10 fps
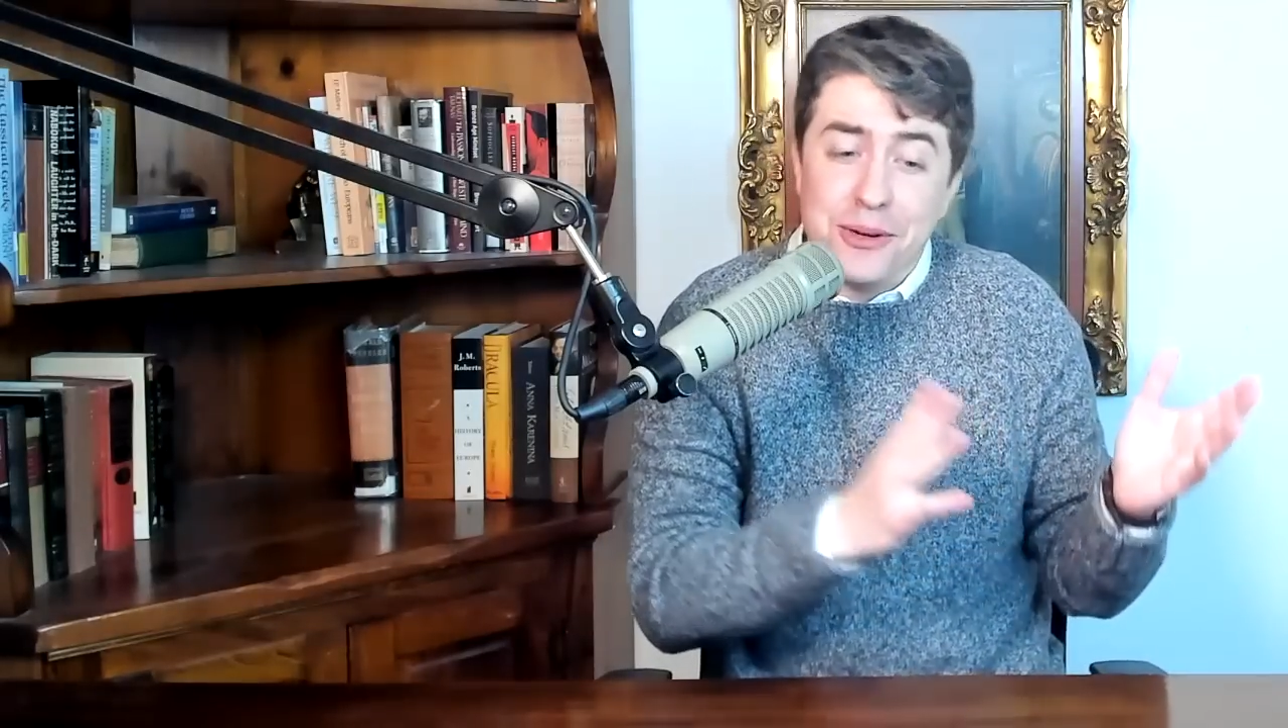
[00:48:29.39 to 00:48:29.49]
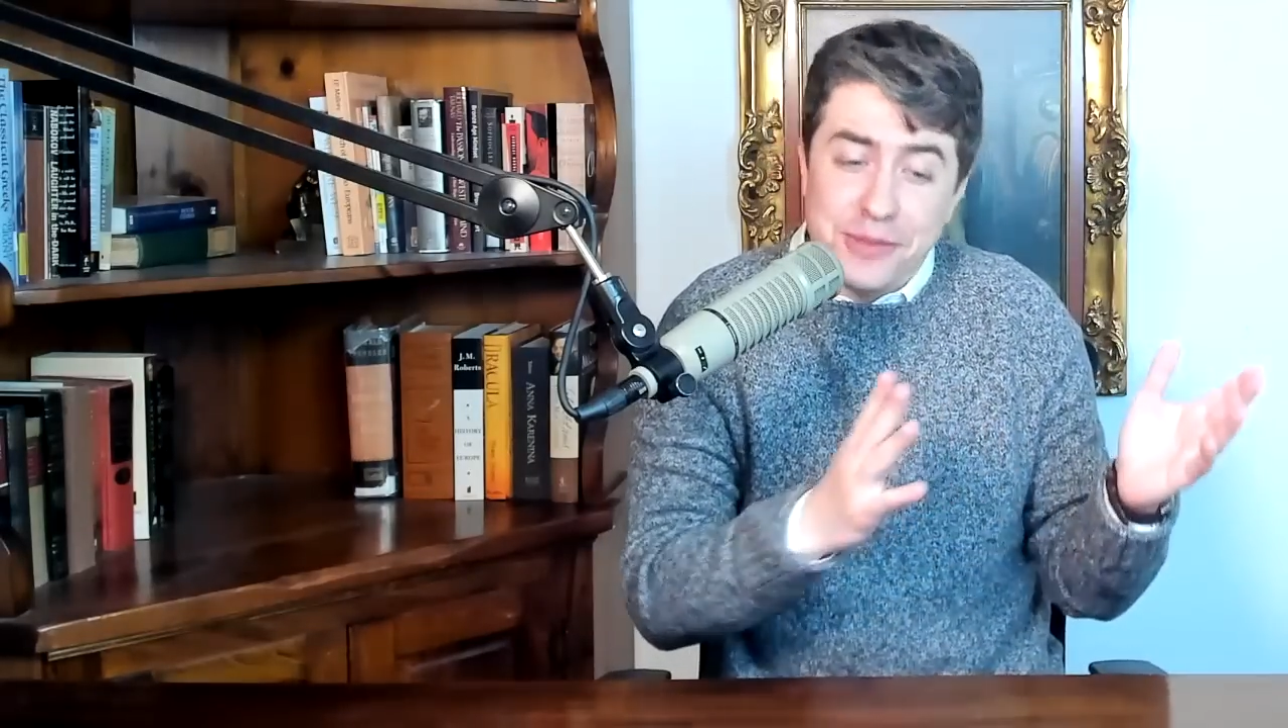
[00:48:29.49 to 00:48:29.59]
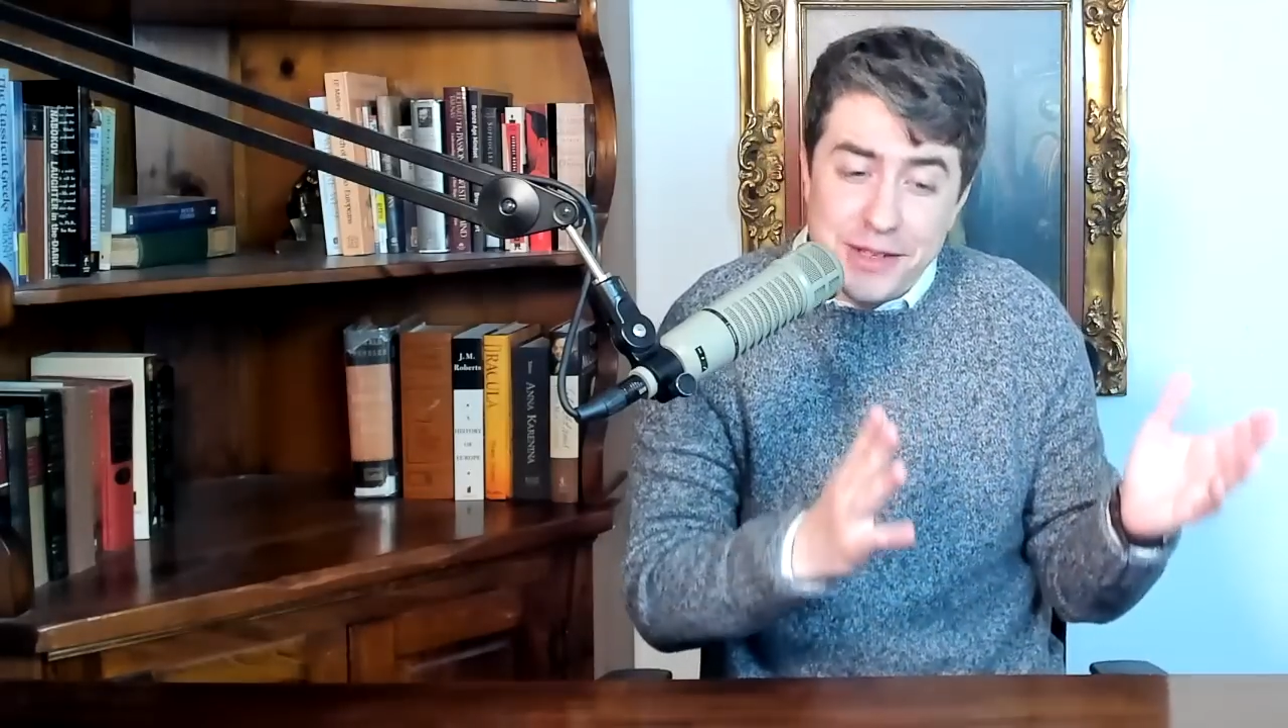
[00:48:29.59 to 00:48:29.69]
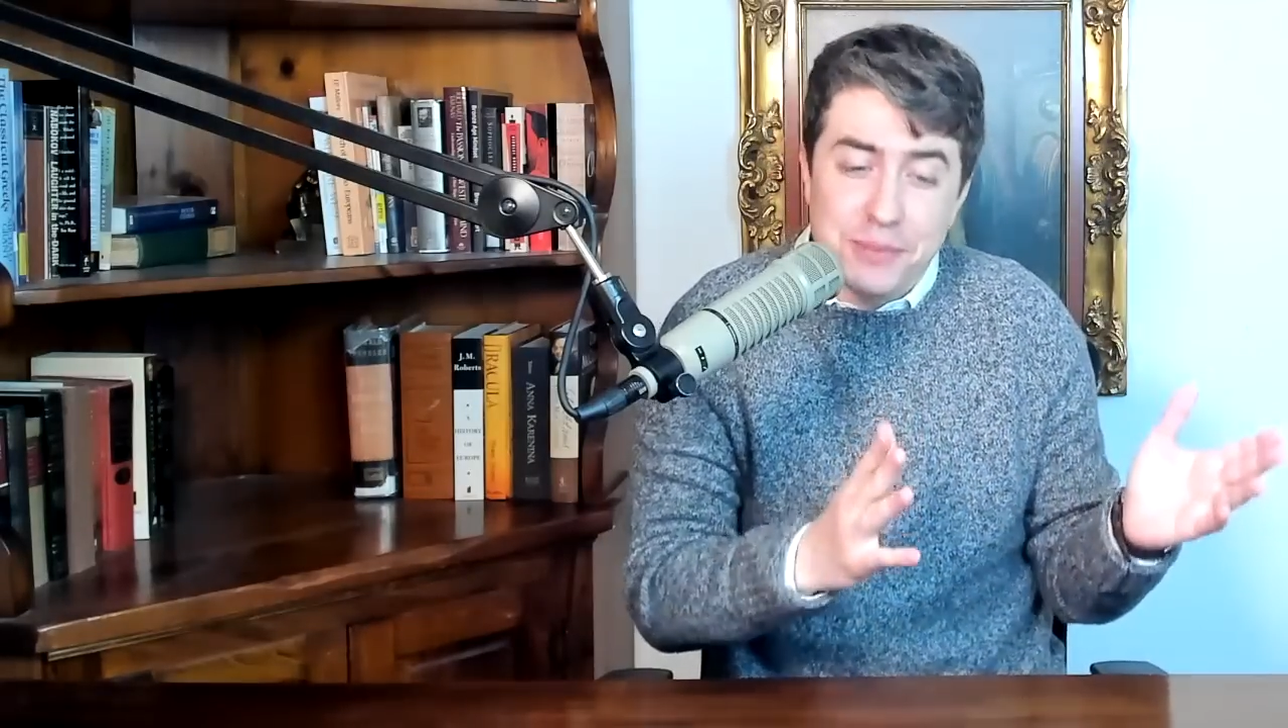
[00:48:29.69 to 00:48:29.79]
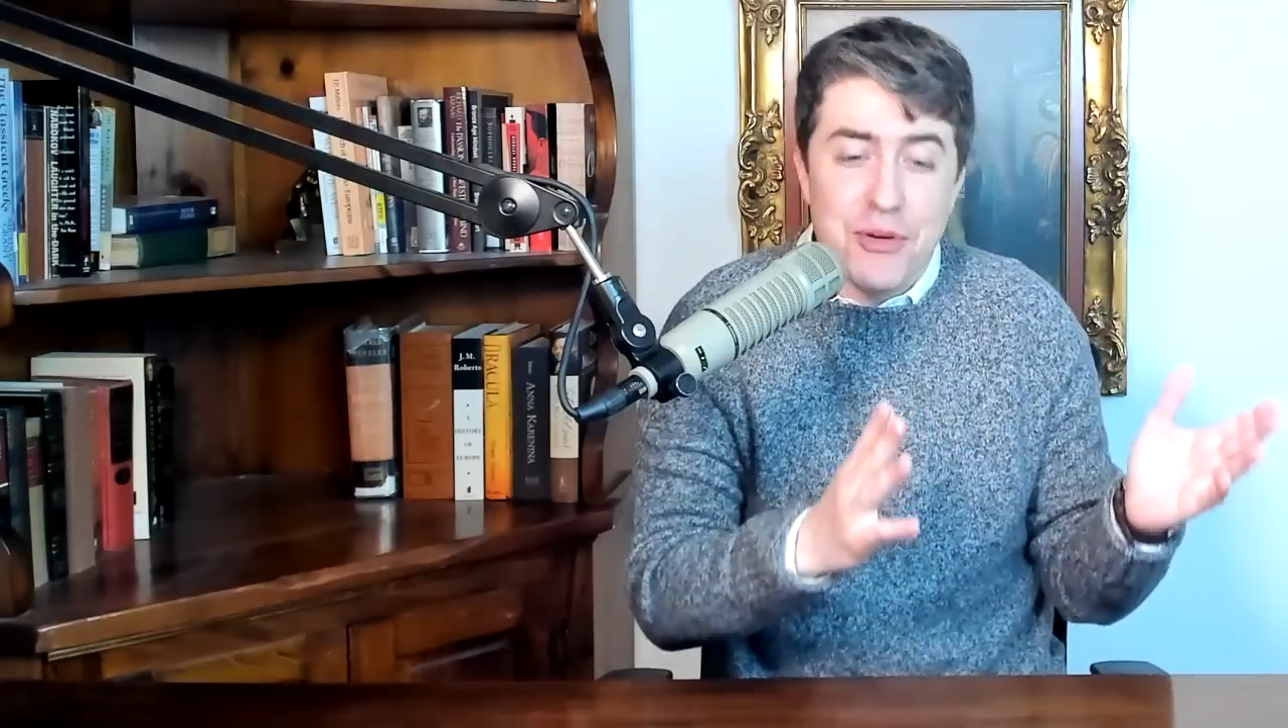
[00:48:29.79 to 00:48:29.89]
well, that's